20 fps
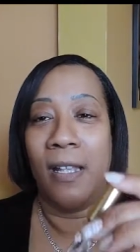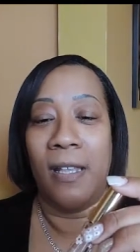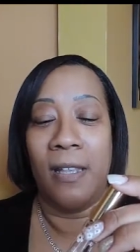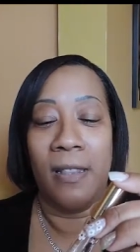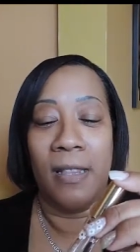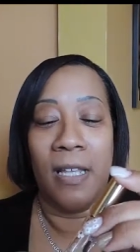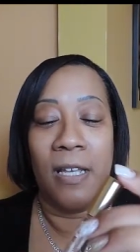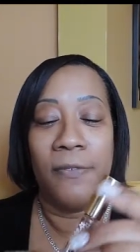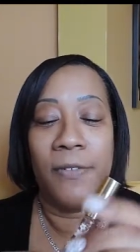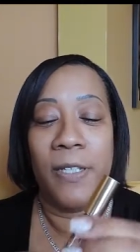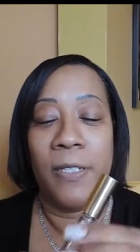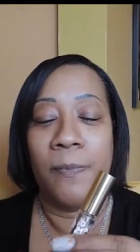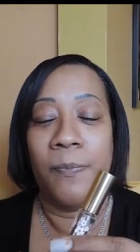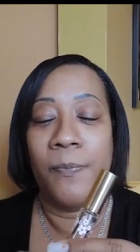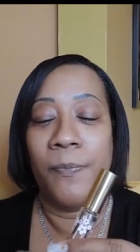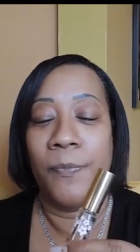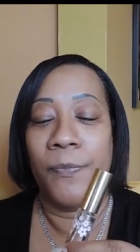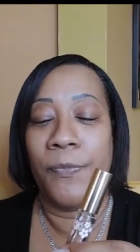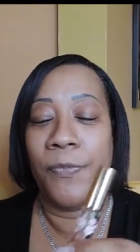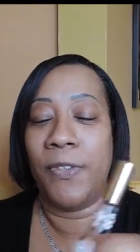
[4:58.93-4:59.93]
Love it
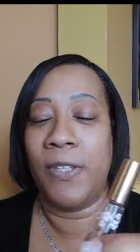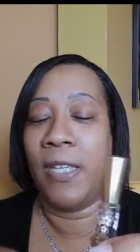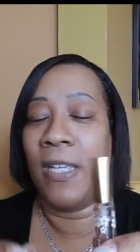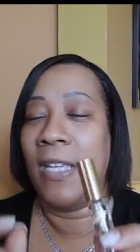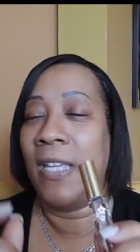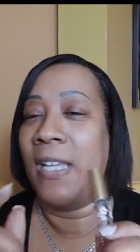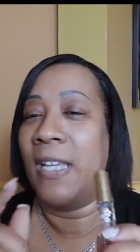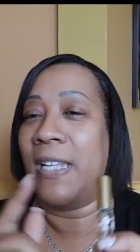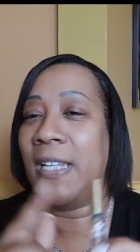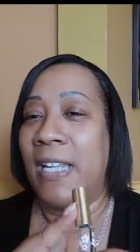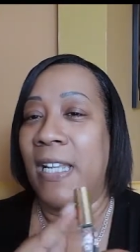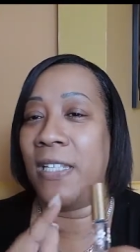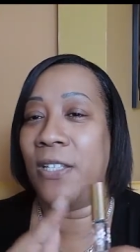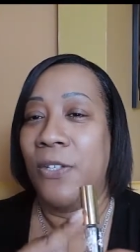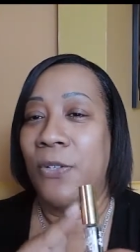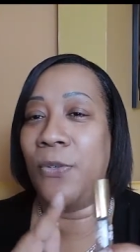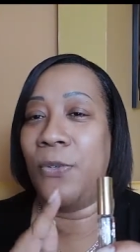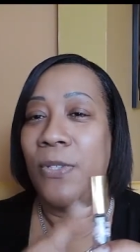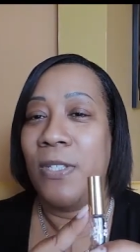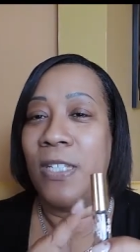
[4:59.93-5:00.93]
and I
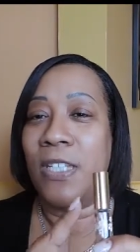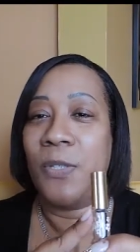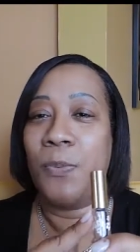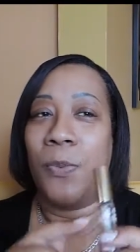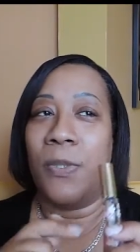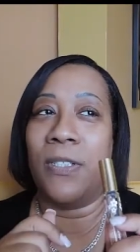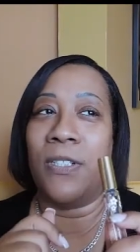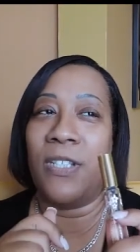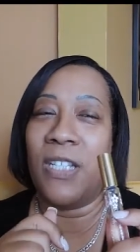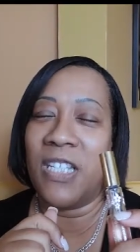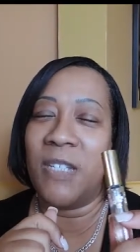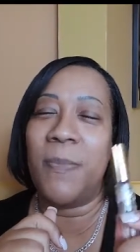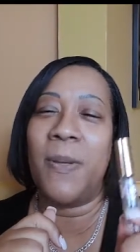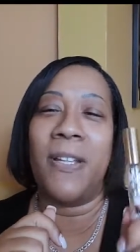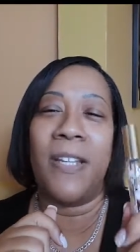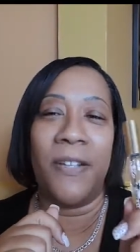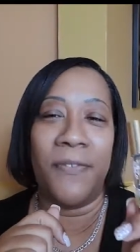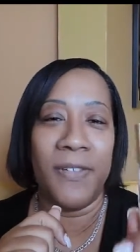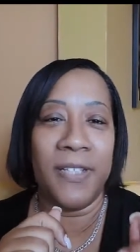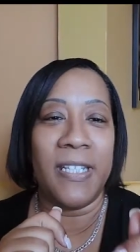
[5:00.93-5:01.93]
use this one just
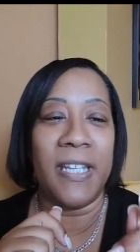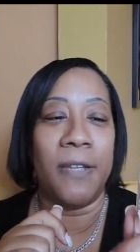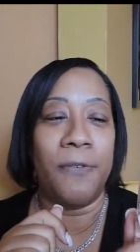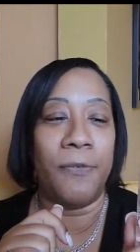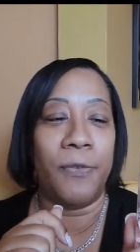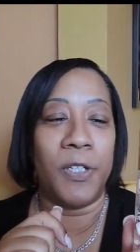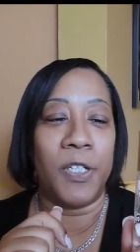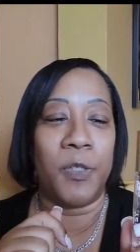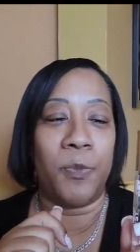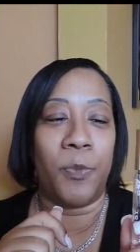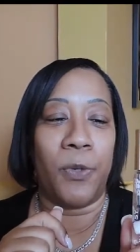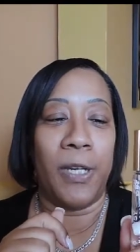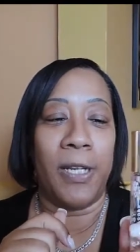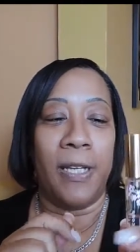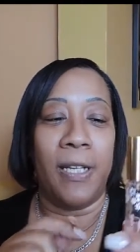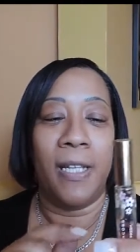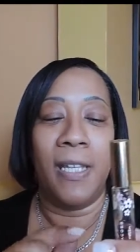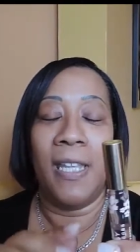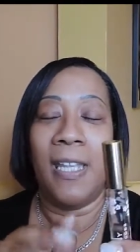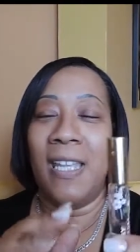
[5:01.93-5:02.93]
about every day for the spring.